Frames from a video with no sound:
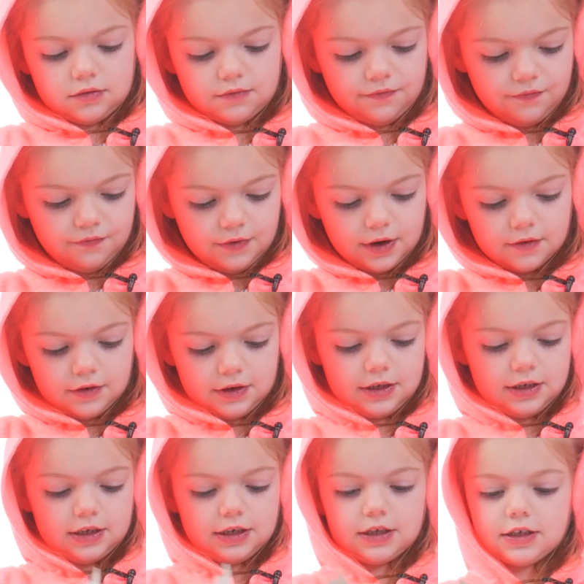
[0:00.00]
It's very
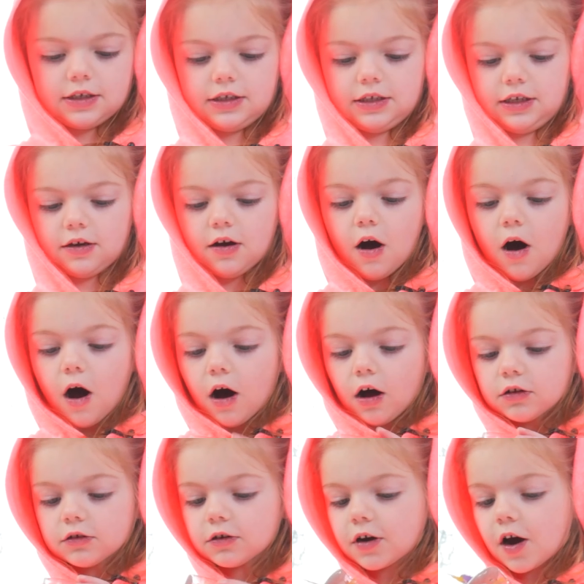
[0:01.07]
easy. Look
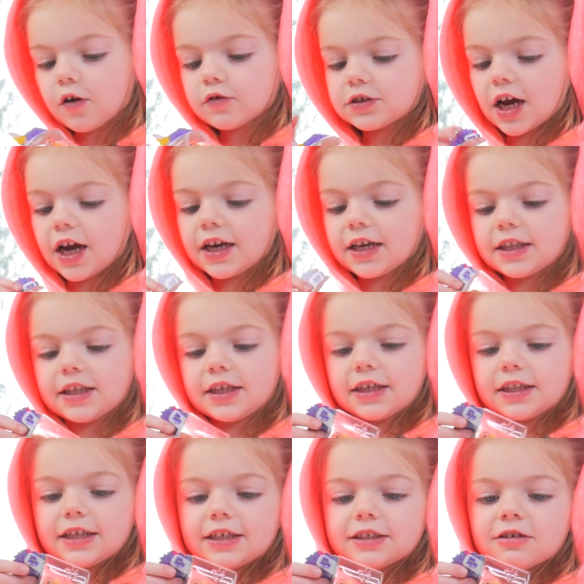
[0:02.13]
how
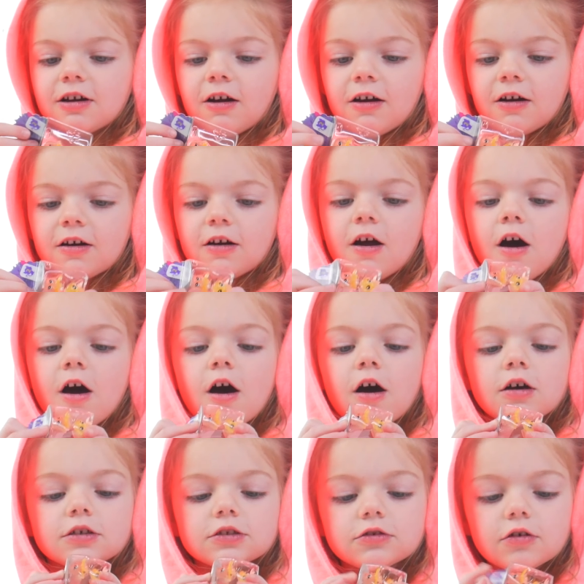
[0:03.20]
tiny these are.
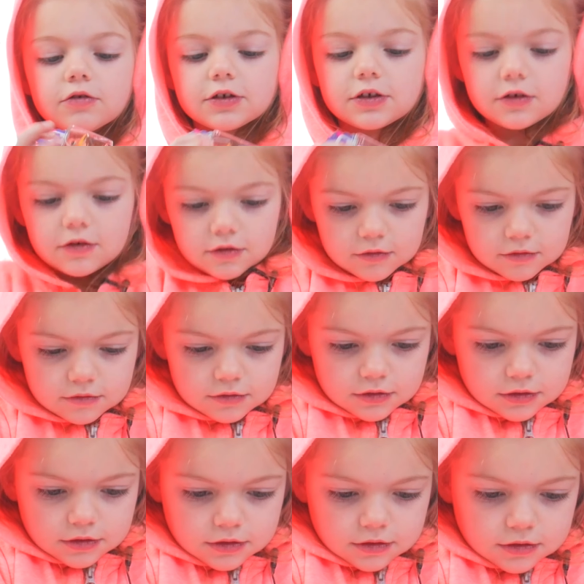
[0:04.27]
So
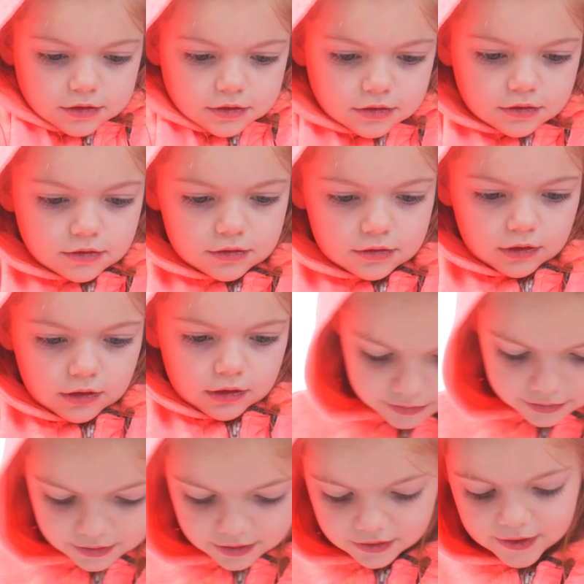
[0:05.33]
cute.
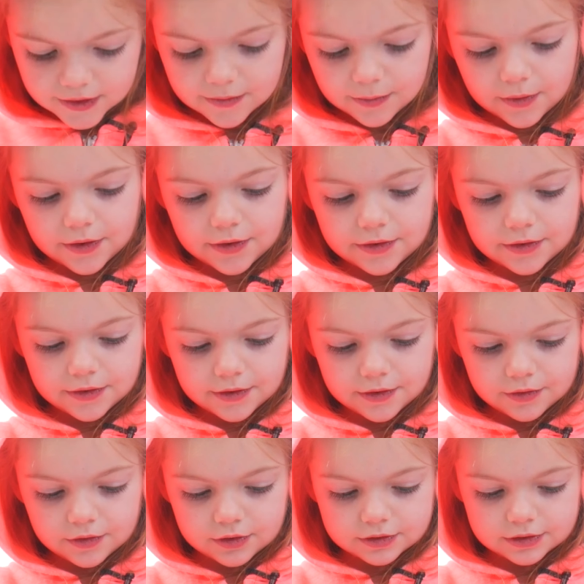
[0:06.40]
This one,
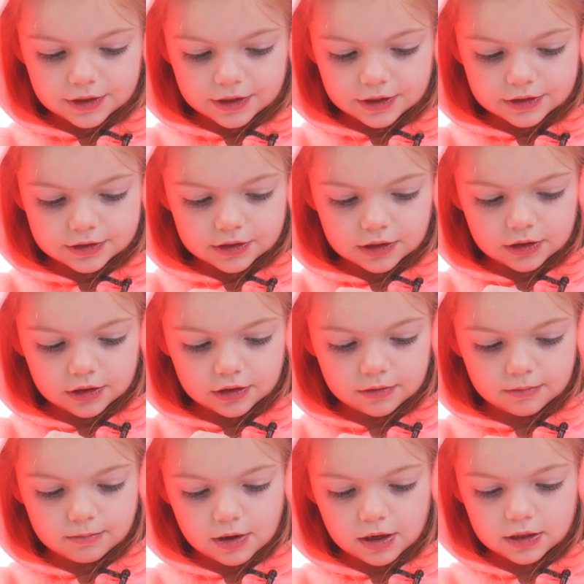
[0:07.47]
it looks like it's a
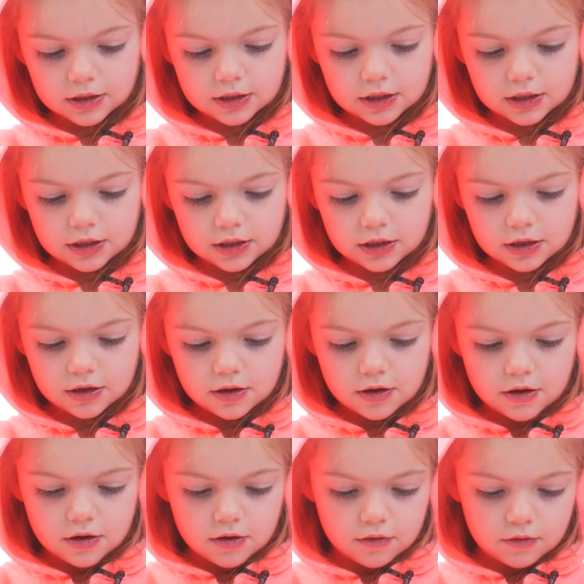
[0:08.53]
little monkey
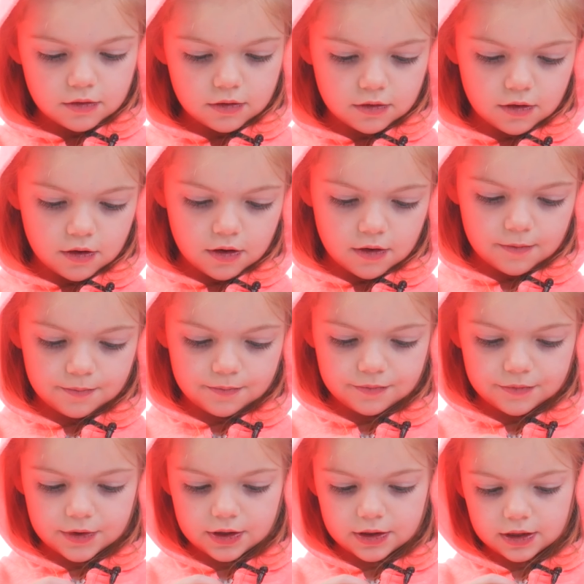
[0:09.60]
um,
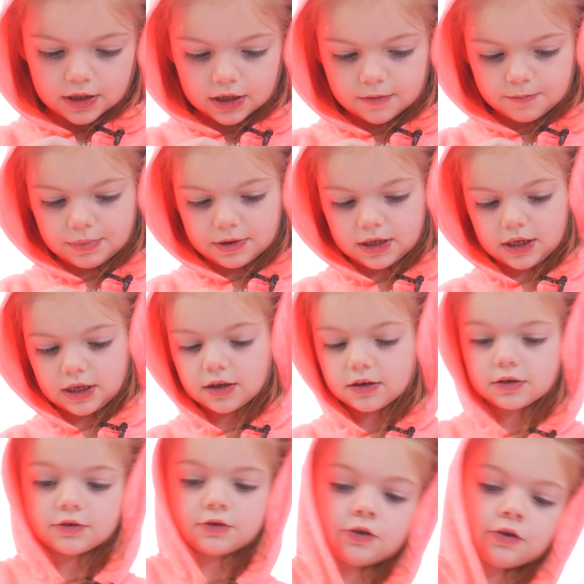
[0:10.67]
in like
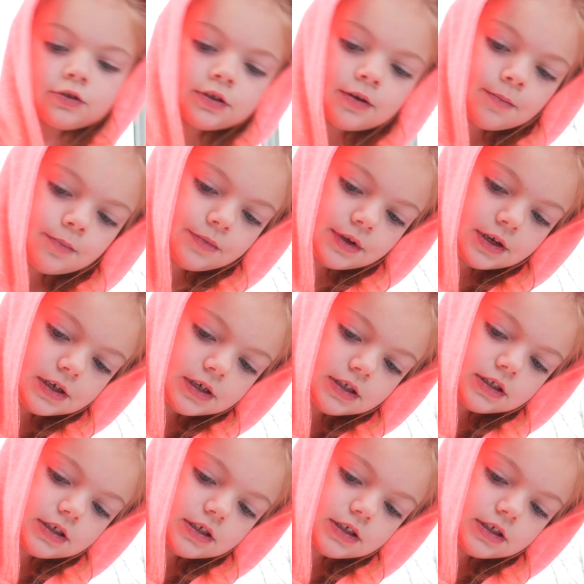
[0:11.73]
bananas or something.